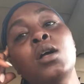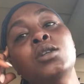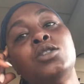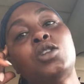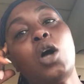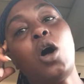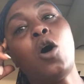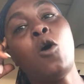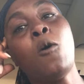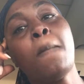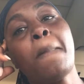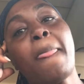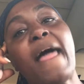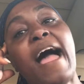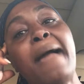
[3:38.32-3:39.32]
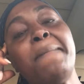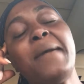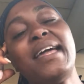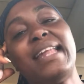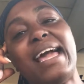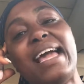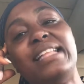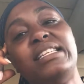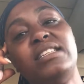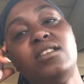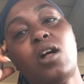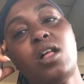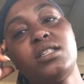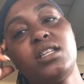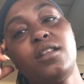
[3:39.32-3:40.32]
so I made
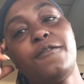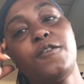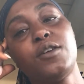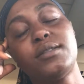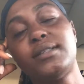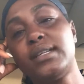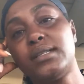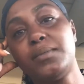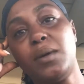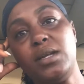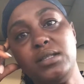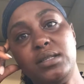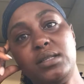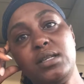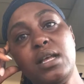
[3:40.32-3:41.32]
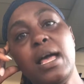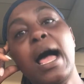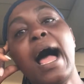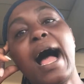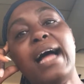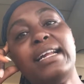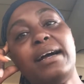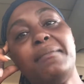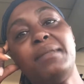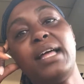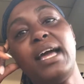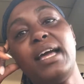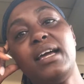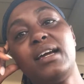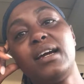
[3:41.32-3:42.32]
$18 in the first 6 months. And I'm
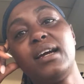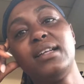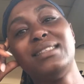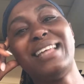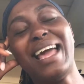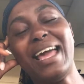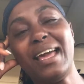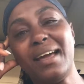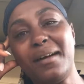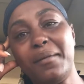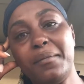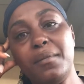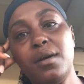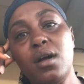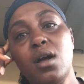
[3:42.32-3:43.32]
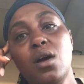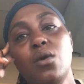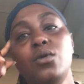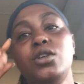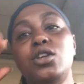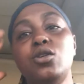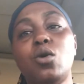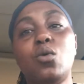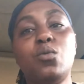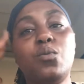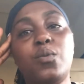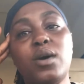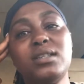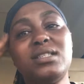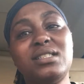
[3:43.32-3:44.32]
like, damn,
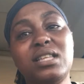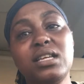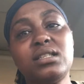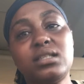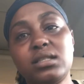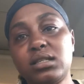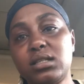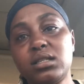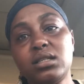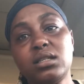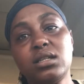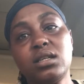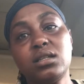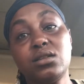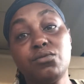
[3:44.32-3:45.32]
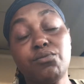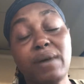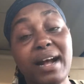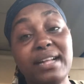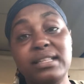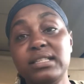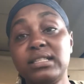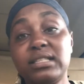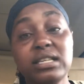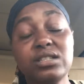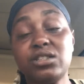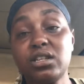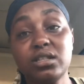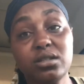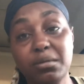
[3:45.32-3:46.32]
was this the right
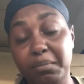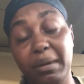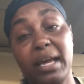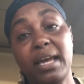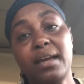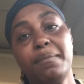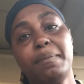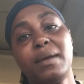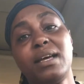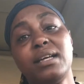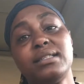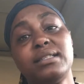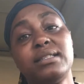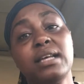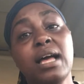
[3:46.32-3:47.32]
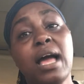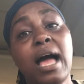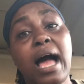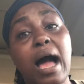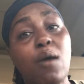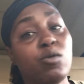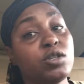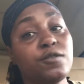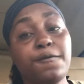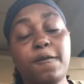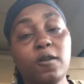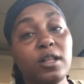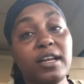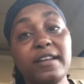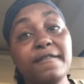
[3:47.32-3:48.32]
decision to make? Because I was
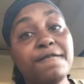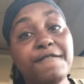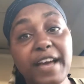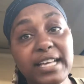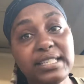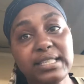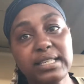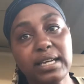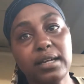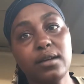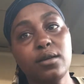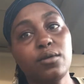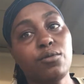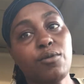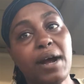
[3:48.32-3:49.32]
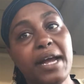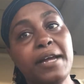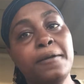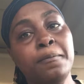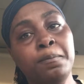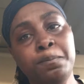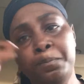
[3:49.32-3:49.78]
fully invested, right?